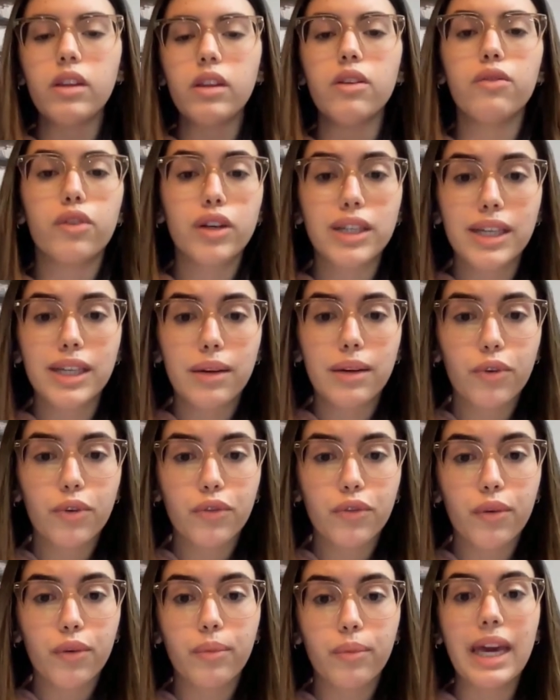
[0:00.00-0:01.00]
For example,
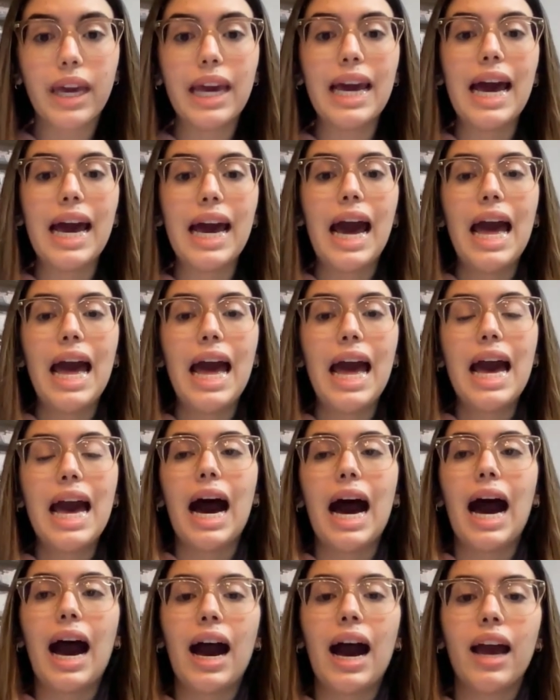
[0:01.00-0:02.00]
for me,
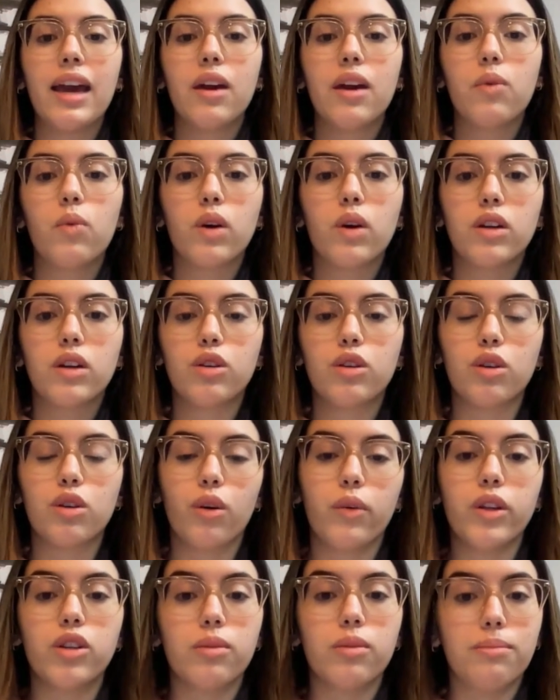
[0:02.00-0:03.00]
I want to go into